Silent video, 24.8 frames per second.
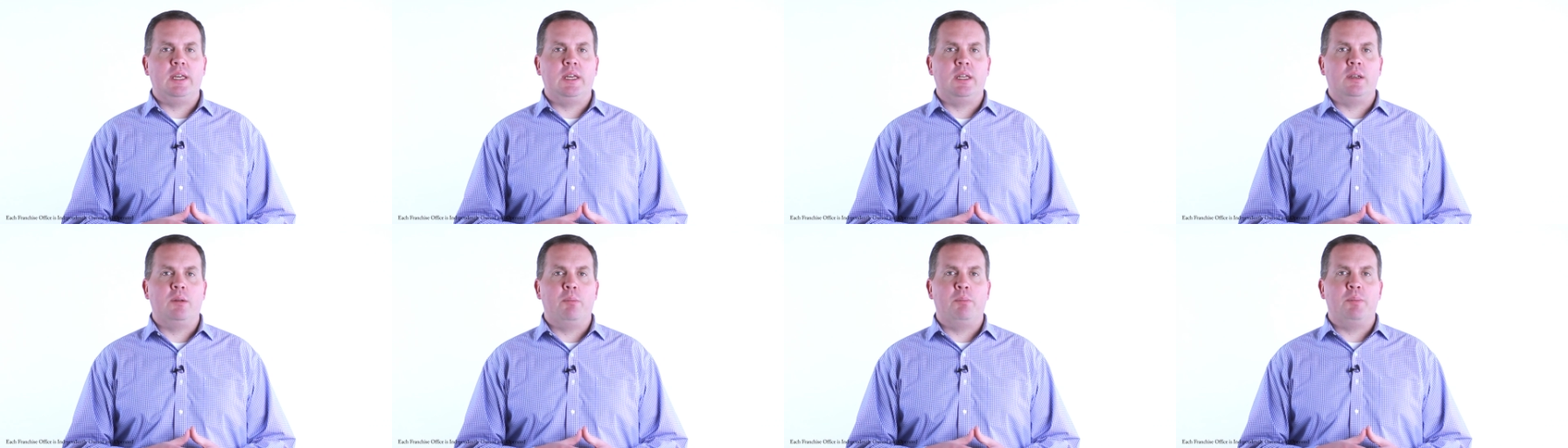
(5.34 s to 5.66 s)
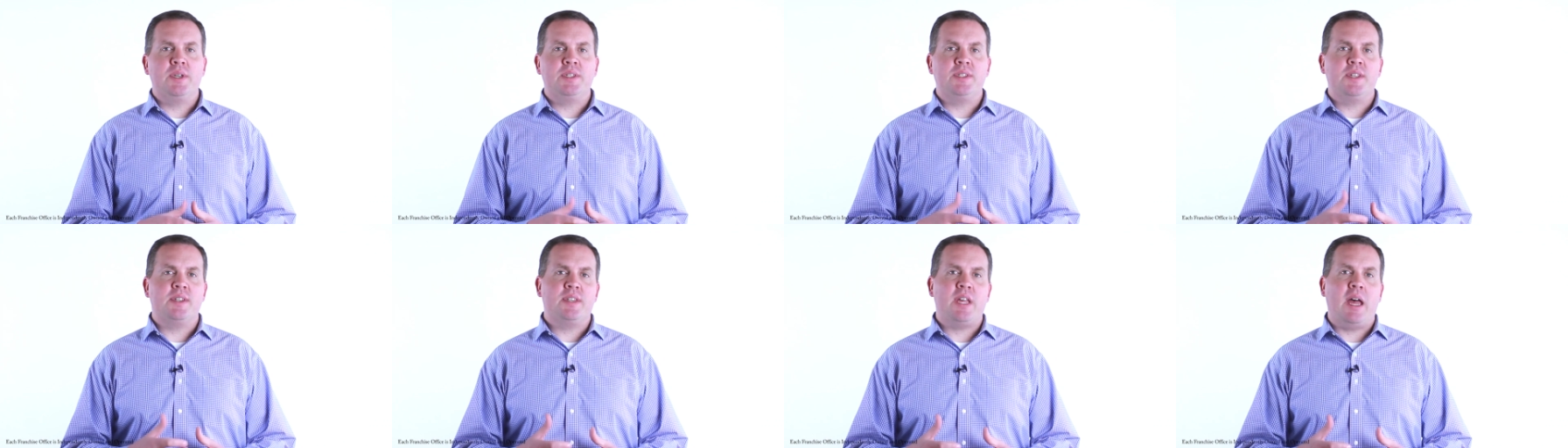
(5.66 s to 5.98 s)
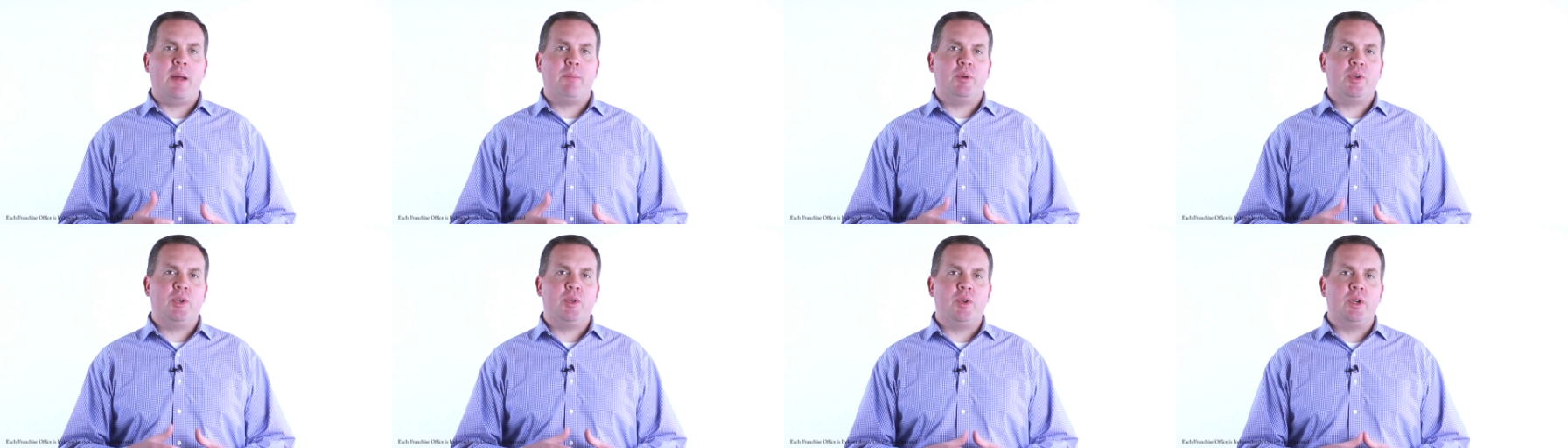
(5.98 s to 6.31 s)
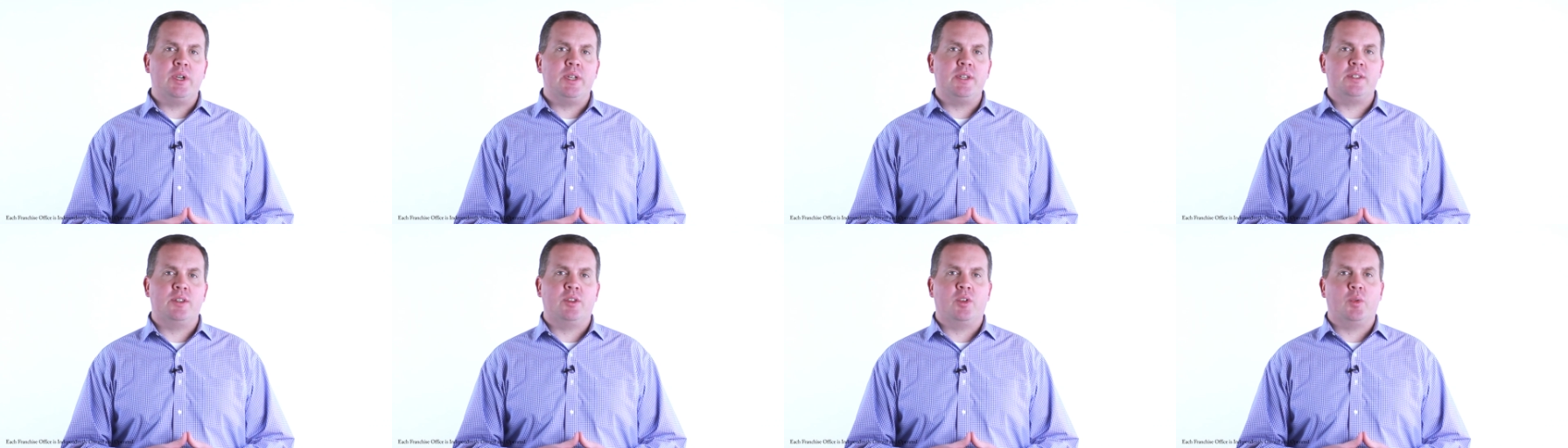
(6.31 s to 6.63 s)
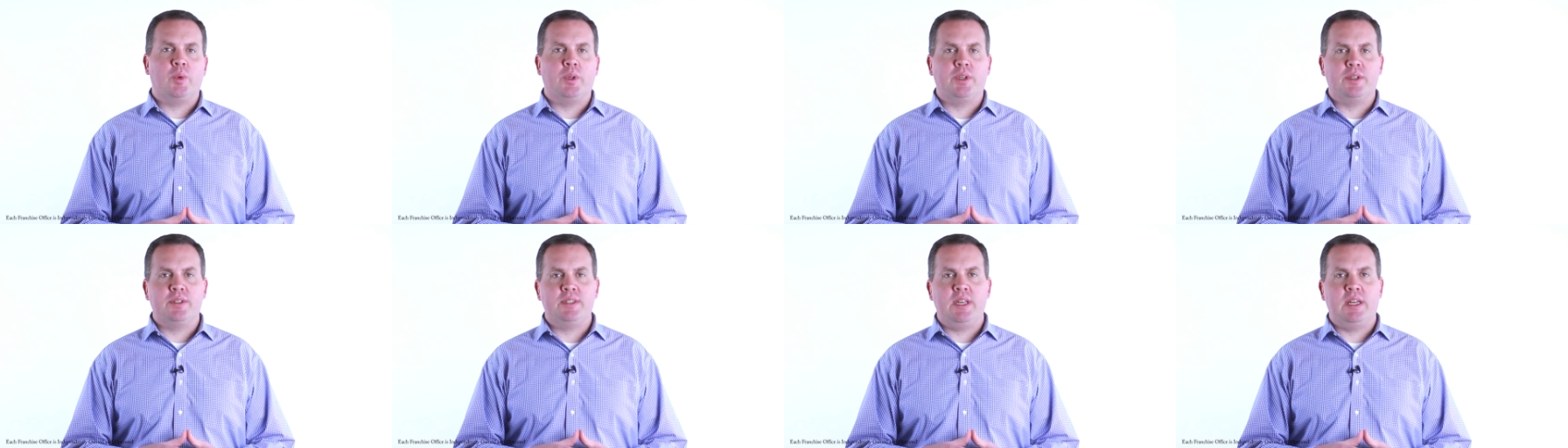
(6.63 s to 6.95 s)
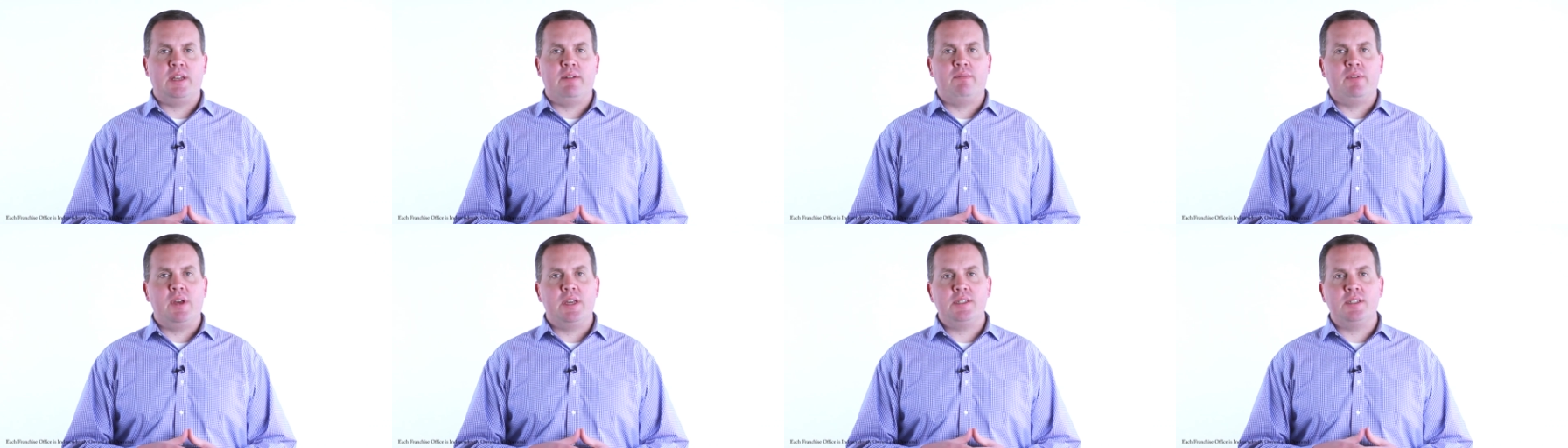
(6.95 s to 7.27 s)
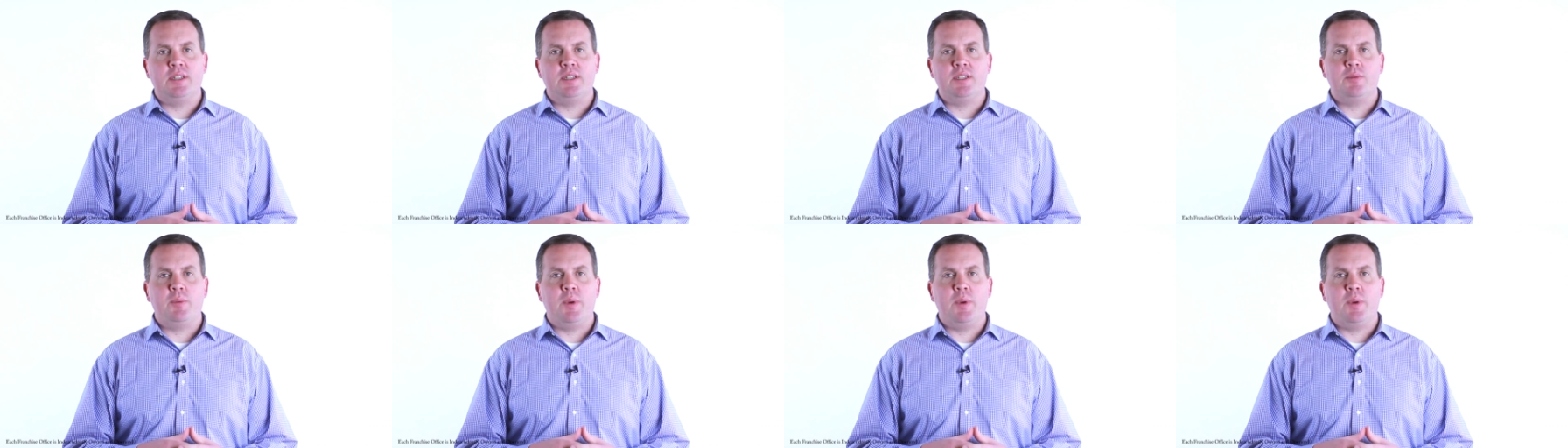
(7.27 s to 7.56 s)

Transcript: in business opportunities in the real estate investing